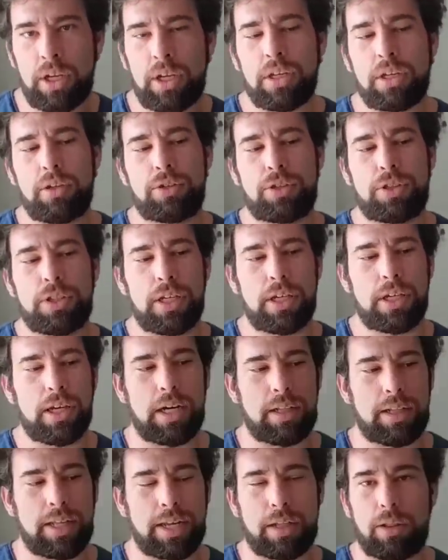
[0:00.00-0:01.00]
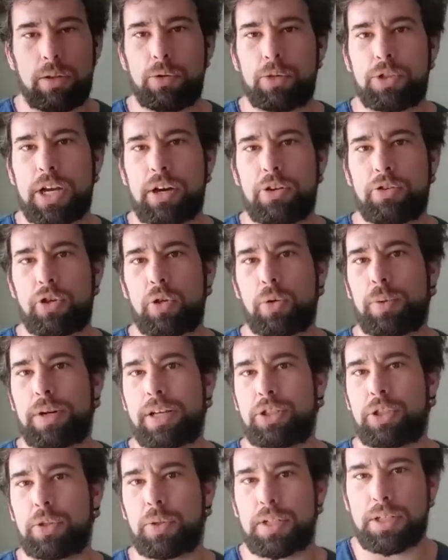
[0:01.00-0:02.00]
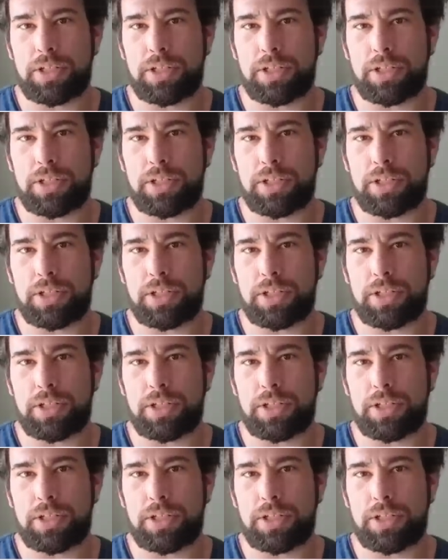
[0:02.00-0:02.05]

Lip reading: You see like Liu Xiaojun when he's doing